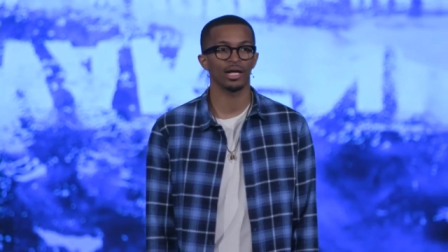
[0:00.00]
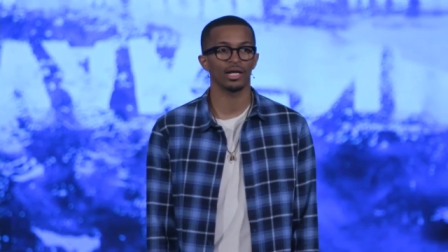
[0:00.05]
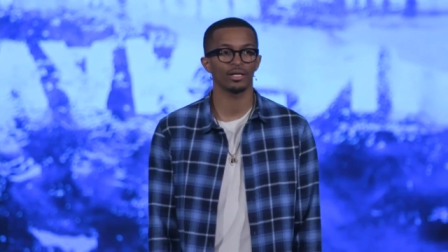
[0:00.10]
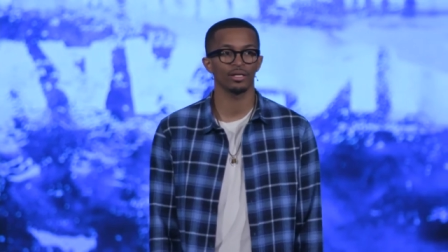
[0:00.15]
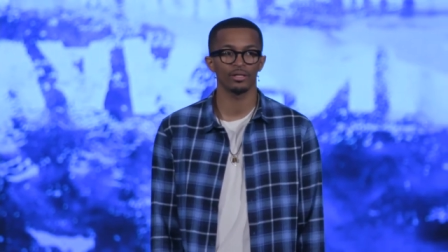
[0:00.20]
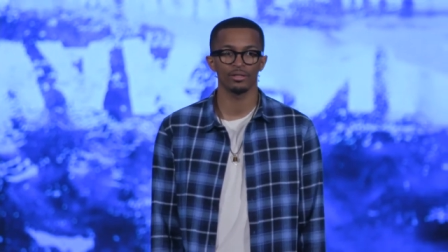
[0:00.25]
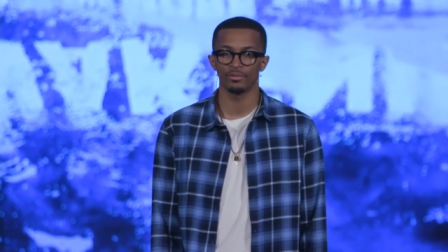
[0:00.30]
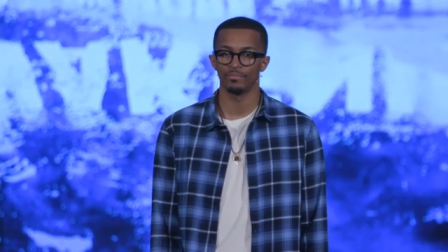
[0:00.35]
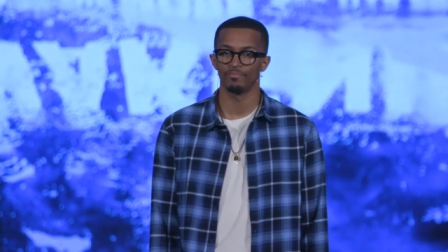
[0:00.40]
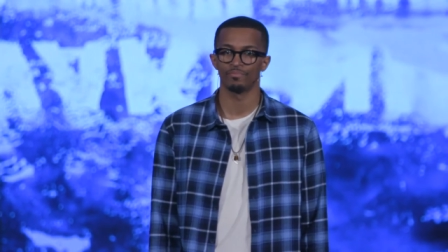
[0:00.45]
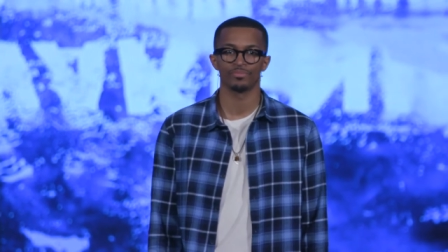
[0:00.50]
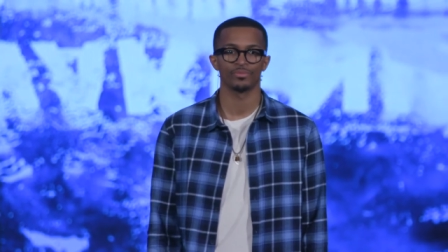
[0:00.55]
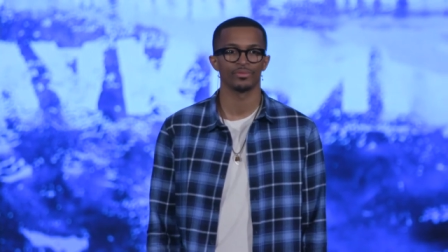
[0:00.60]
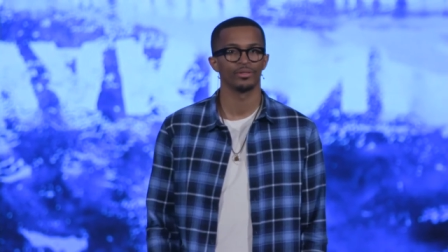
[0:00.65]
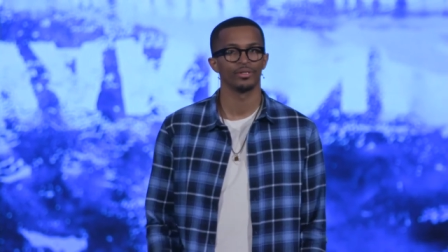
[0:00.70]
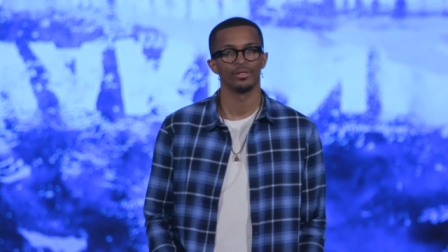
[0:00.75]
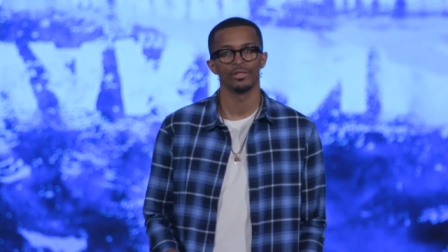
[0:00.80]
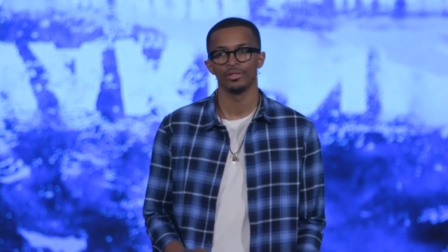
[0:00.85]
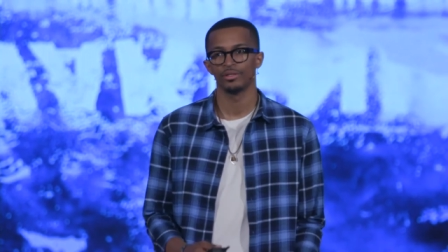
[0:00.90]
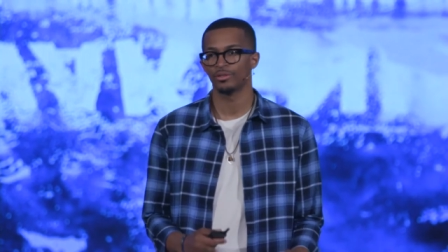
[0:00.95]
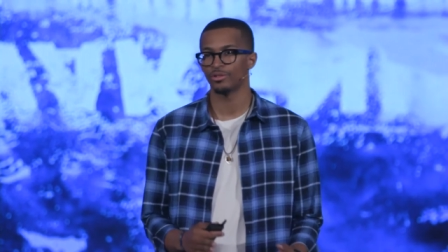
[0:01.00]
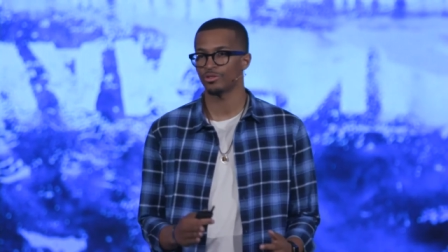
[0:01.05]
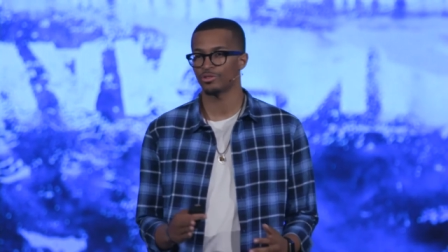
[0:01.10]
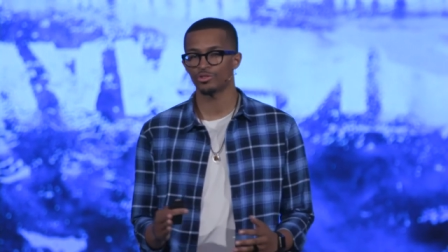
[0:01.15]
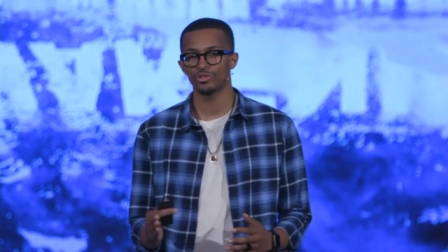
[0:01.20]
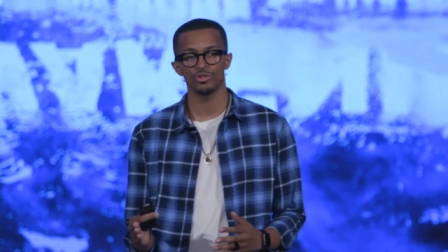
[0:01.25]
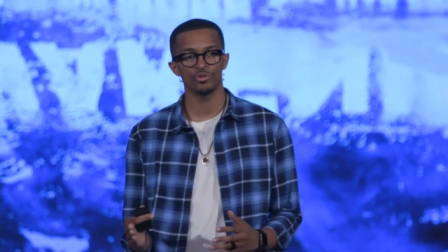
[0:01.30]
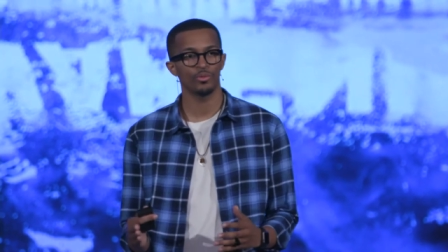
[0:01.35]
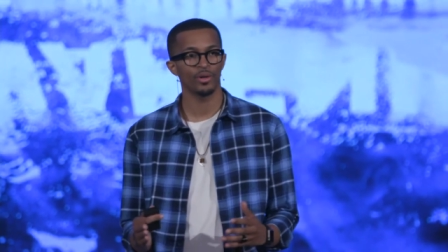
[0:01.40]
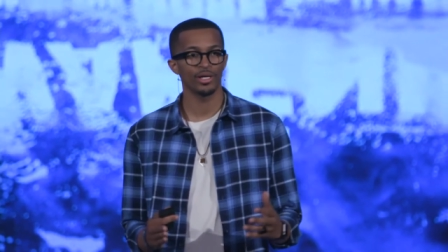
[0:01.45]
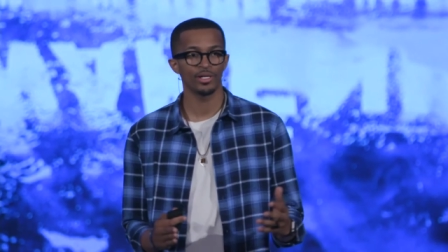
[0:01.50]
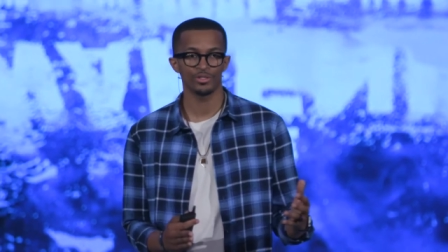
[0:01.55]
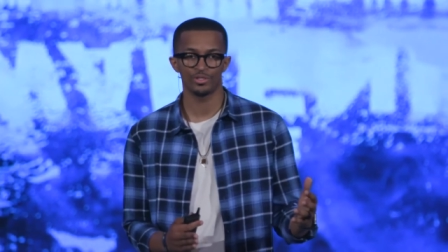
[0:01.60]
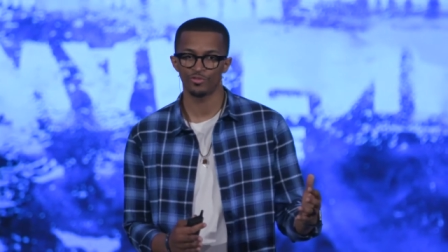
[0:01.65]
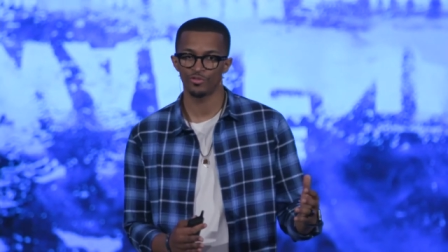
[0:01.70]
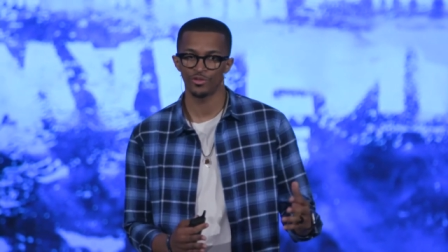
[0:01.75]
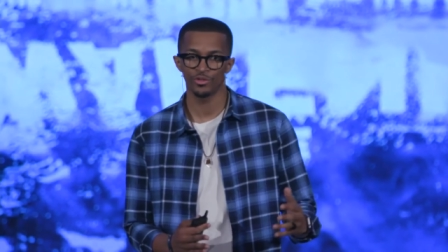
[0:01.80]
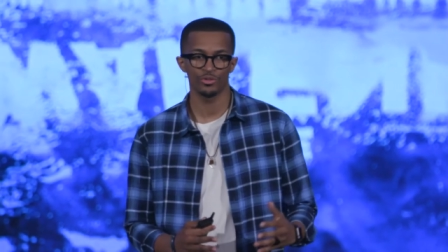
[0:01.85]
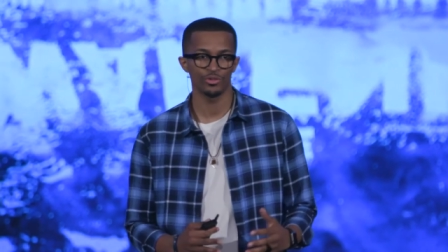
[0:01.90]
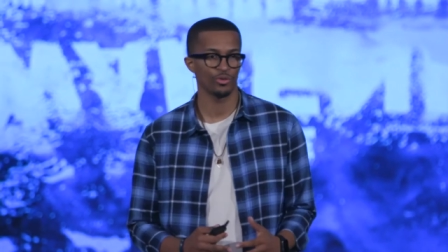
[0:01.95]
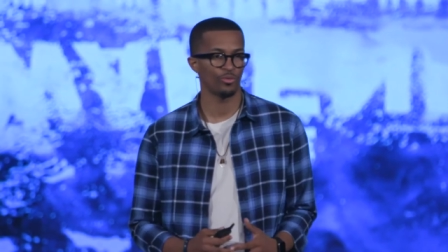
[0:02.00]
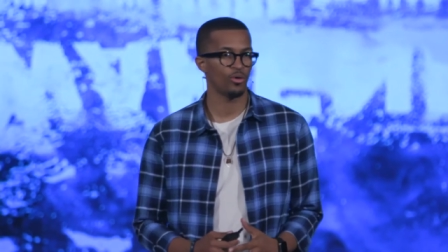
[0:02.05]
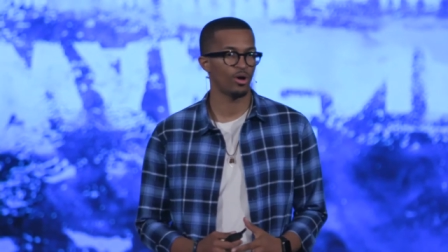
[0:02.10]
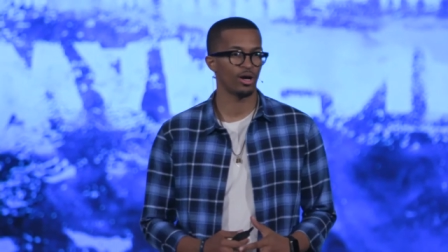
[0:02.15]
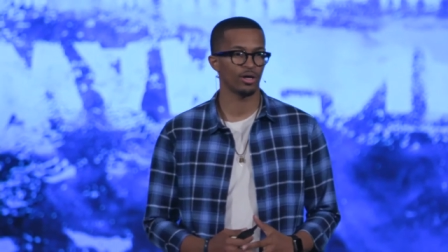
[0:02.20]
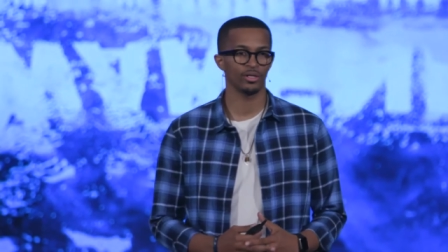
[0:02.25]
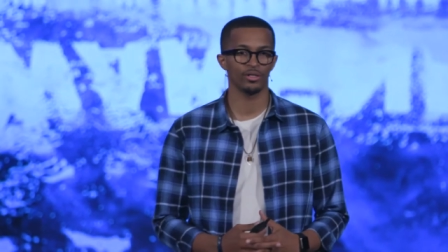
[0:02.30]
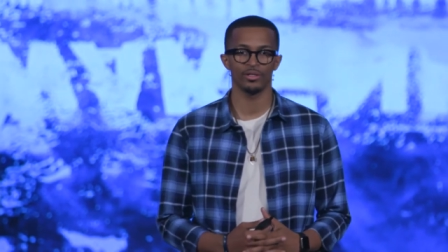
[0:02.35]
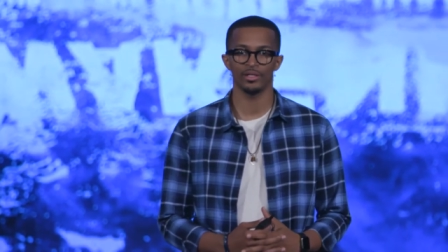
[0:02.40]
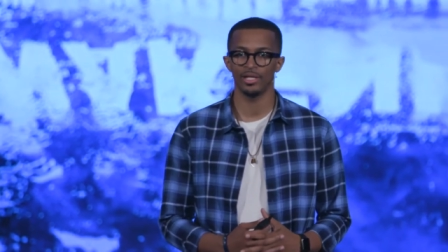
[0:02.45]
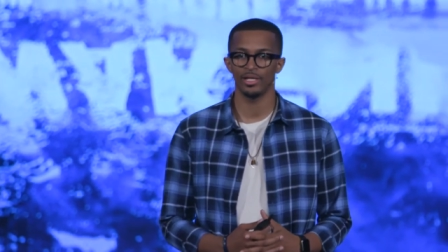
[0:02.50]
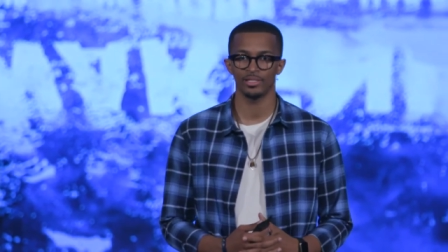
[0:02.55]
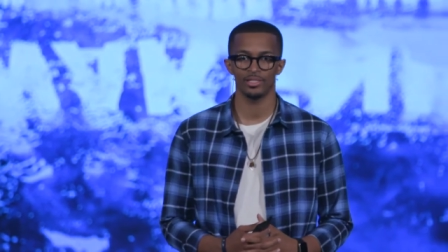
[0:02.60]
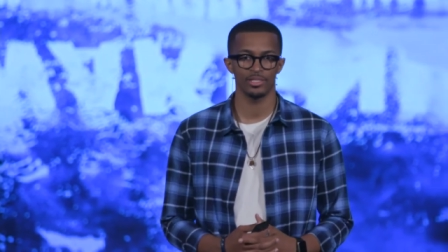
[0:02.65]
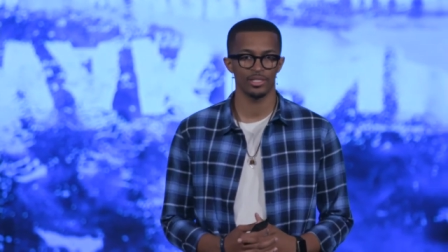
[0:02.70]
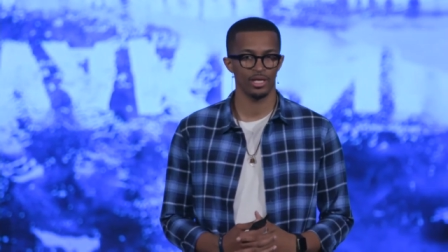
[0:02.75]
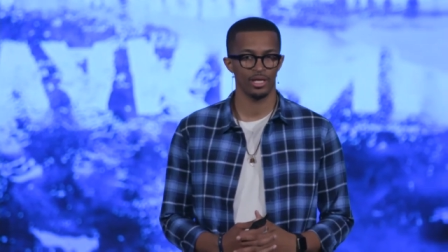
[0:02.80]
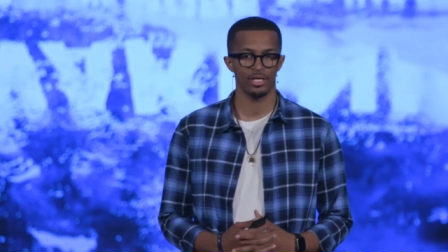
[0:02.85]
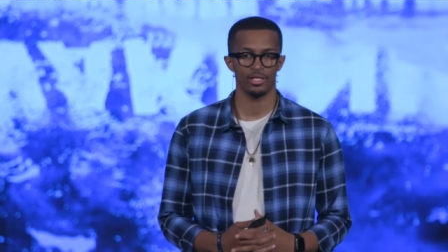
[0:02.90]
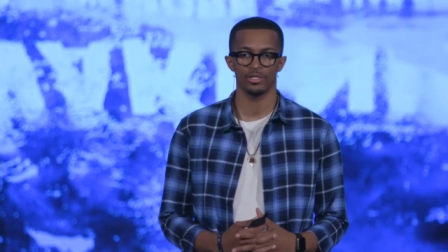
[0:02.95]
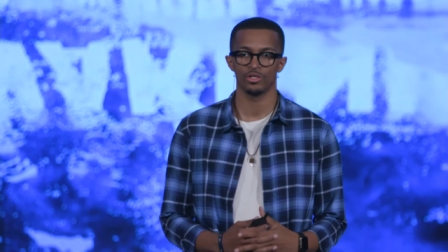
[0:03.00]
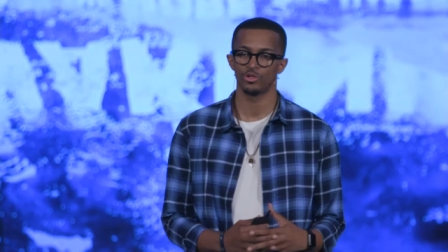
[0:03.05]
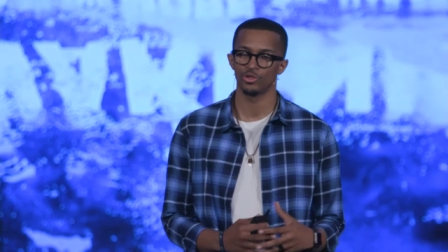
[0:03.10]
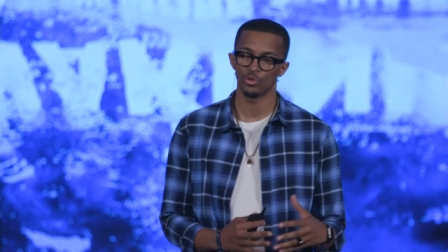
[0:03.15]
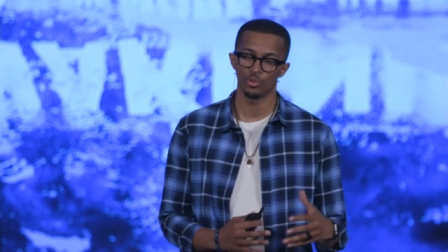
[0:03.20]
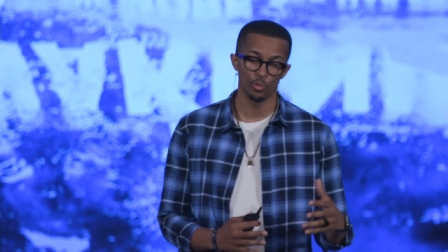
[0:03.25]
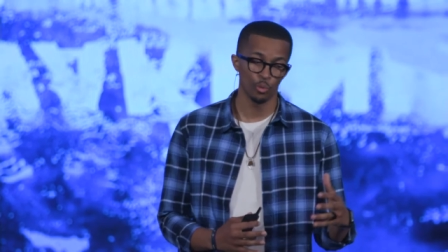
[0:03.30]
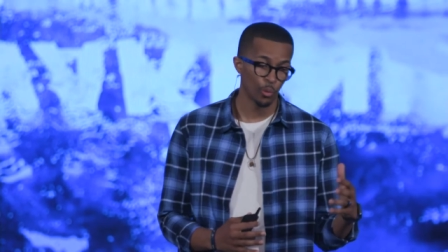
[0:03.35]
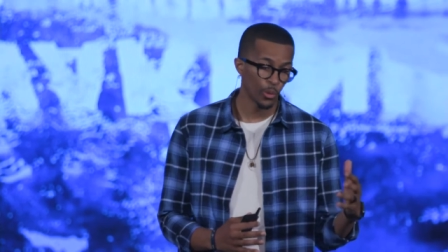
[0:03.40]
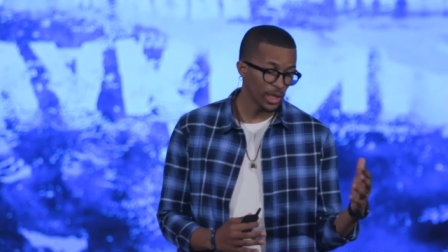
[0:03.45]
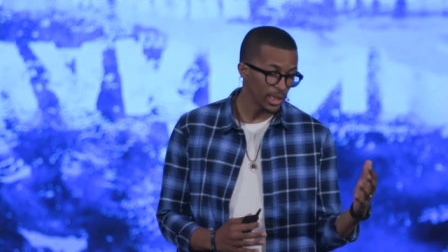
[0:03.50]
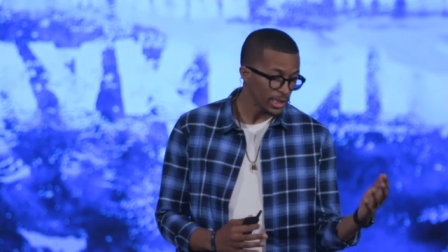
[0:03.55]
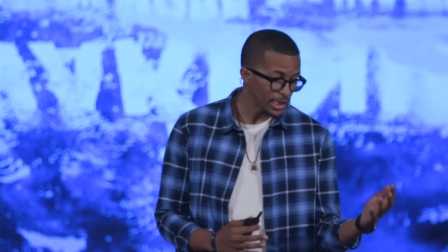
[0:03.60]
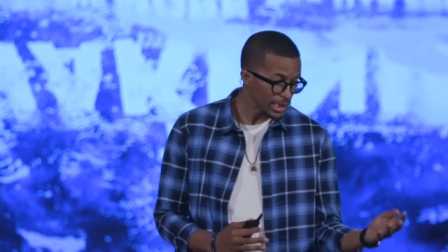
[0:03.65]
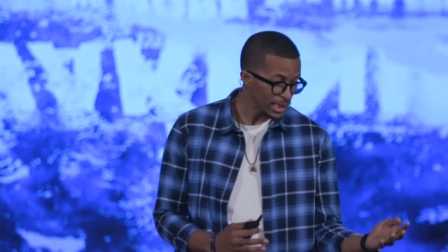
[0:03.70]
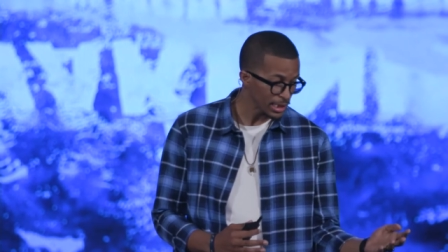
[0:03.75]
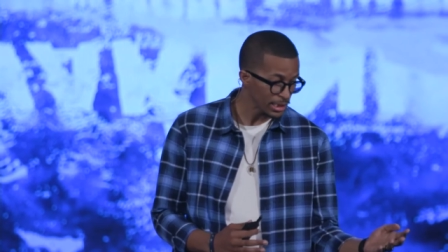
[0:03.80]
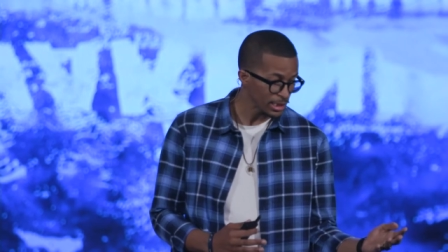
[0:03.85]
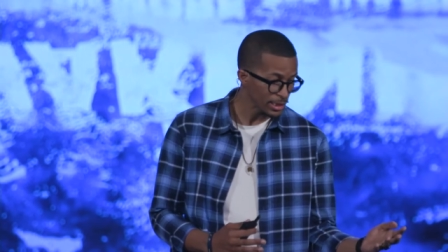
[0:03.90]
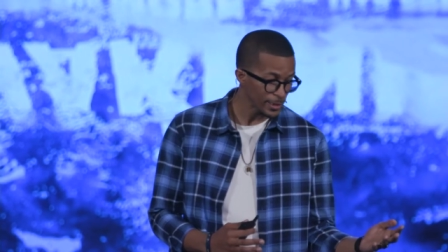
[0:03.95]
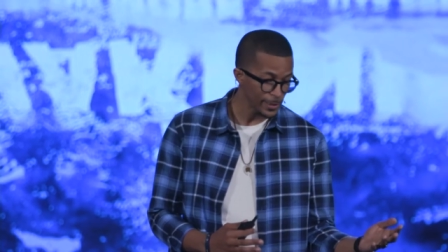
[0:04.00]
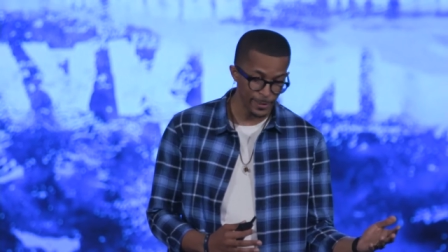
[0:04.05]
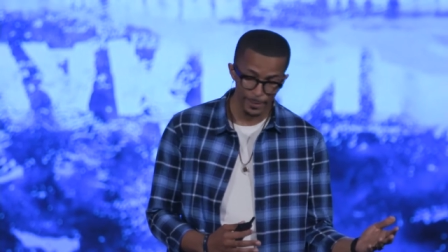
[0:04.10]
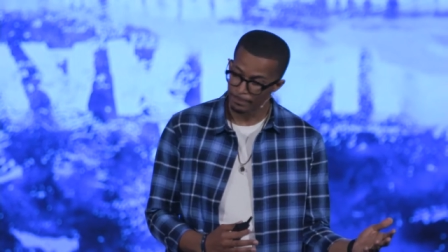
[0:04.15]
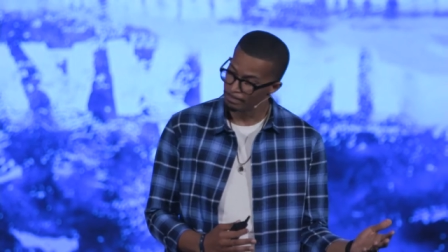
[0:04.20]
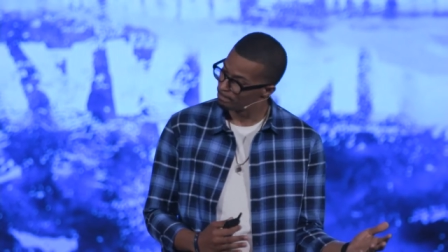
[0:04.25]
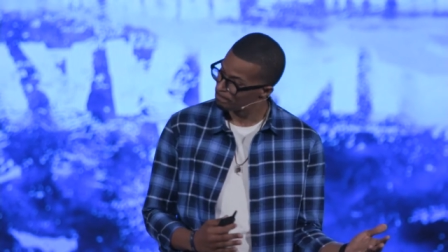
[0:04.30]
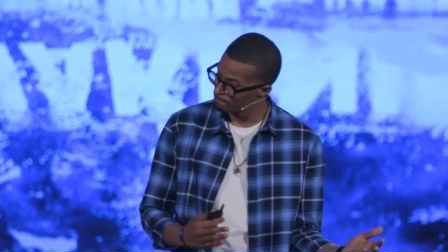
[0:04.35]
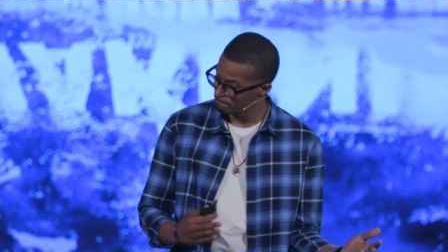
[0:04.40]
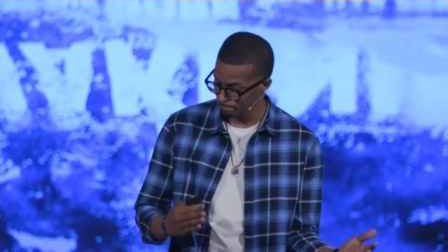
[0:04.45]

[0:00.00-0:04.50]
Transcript: I go, There's two ways for you to walk on that stage willingly